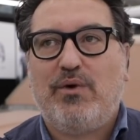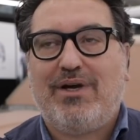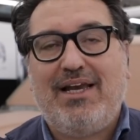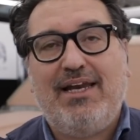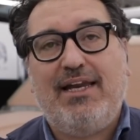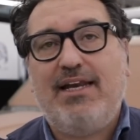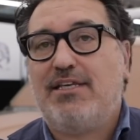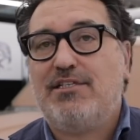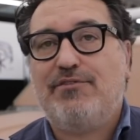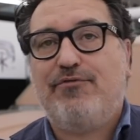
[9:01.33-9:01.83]

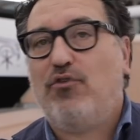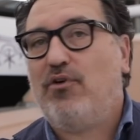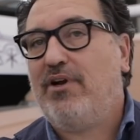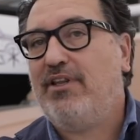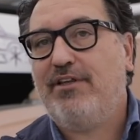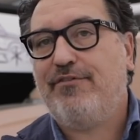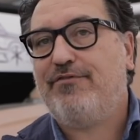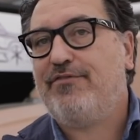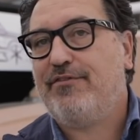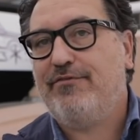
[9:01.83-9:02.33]
clinics for a
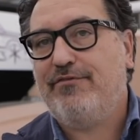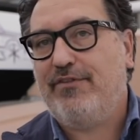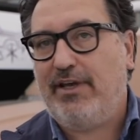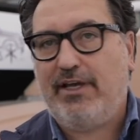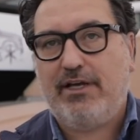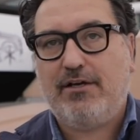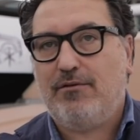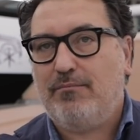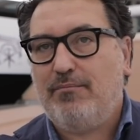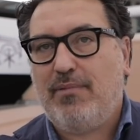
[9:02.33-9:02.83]
different
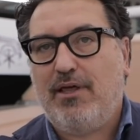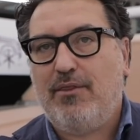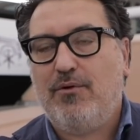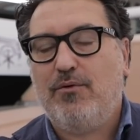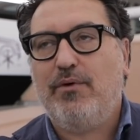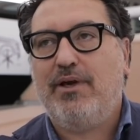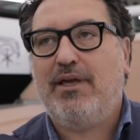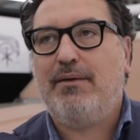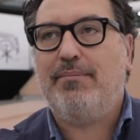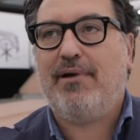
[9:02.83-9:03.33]
vehicle, by the
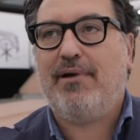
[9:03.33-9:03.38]
way,